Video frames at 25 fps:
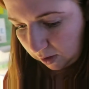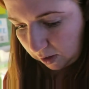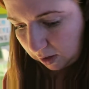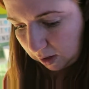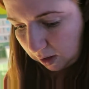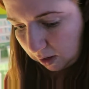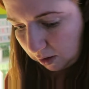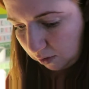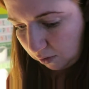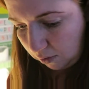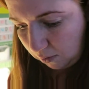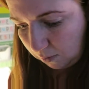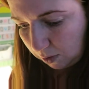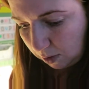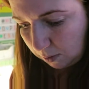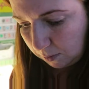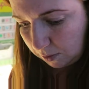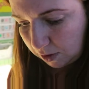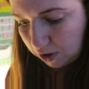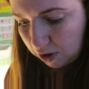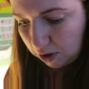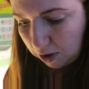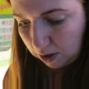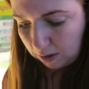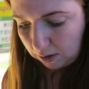that I can do while
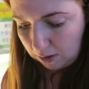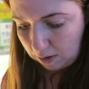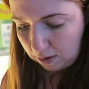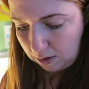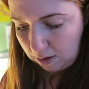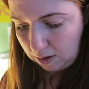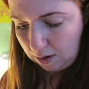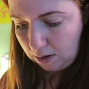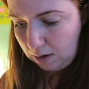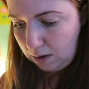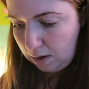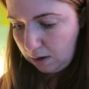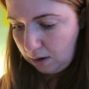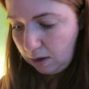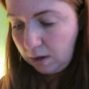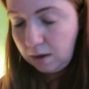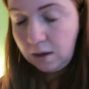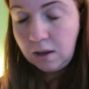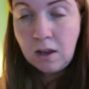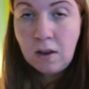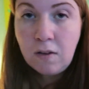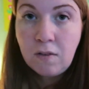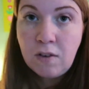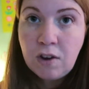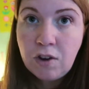watching
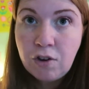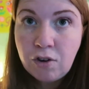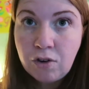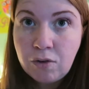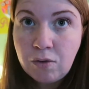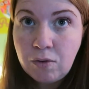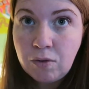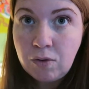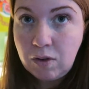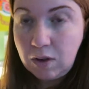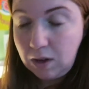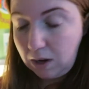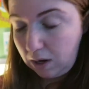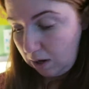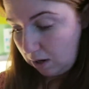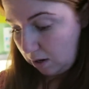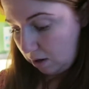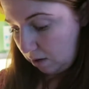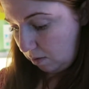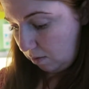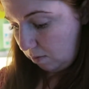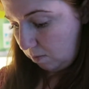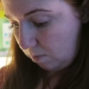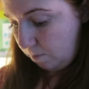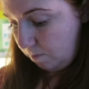TV shows and
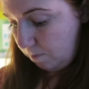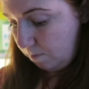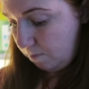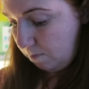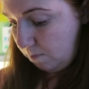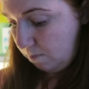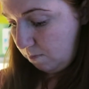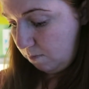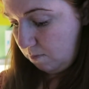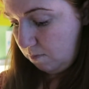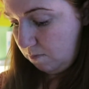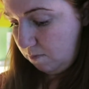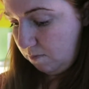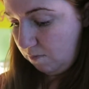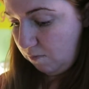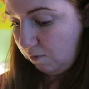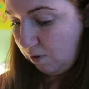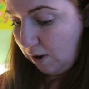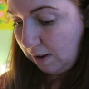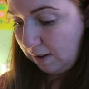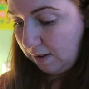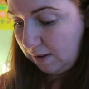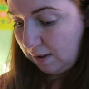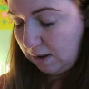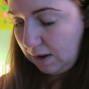like
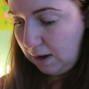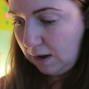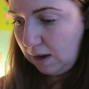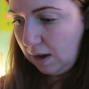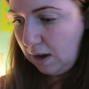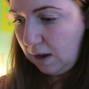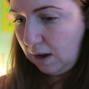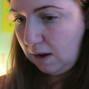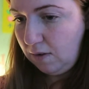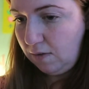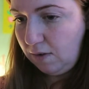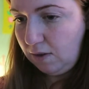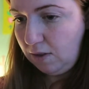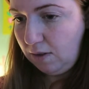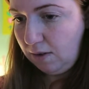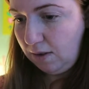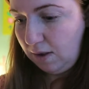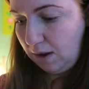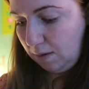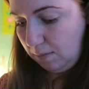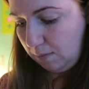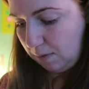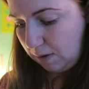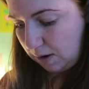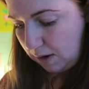resting kind of at the
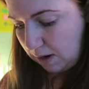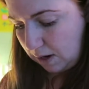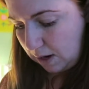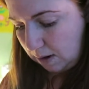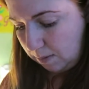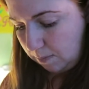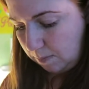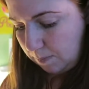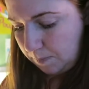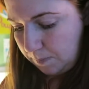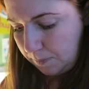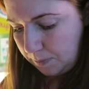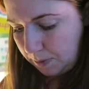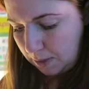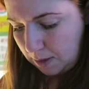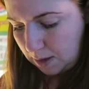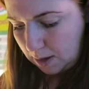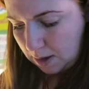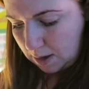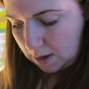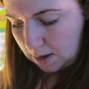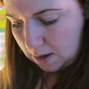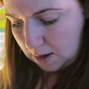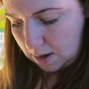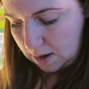same time.
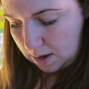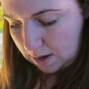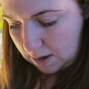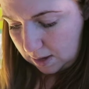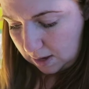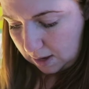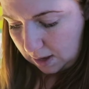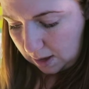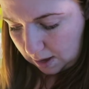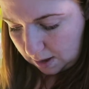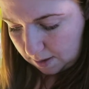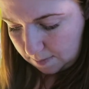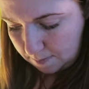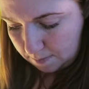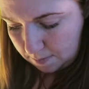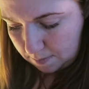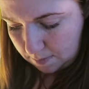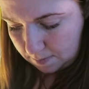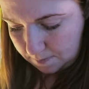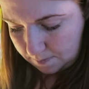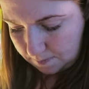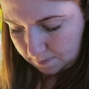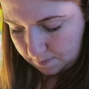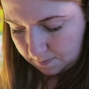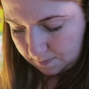And I am,
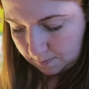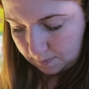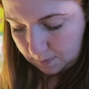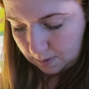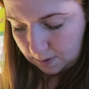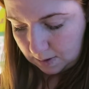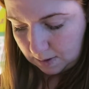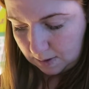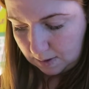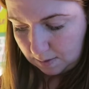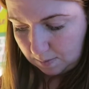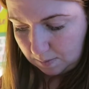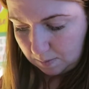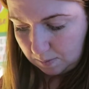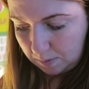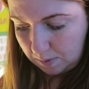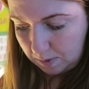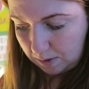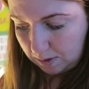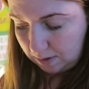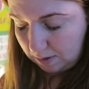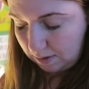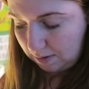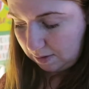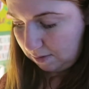
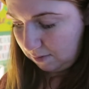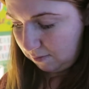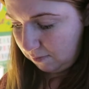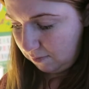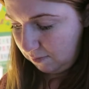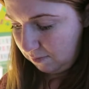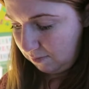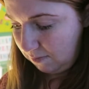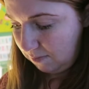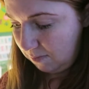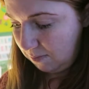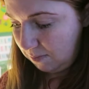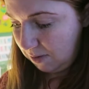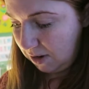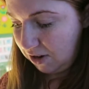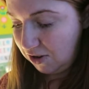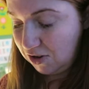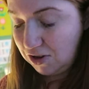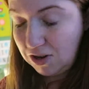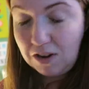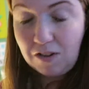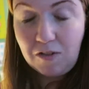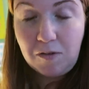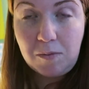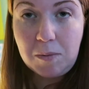but my
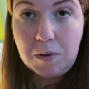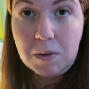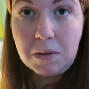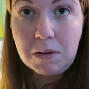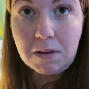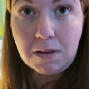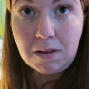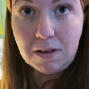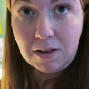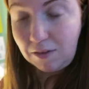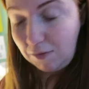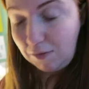achievements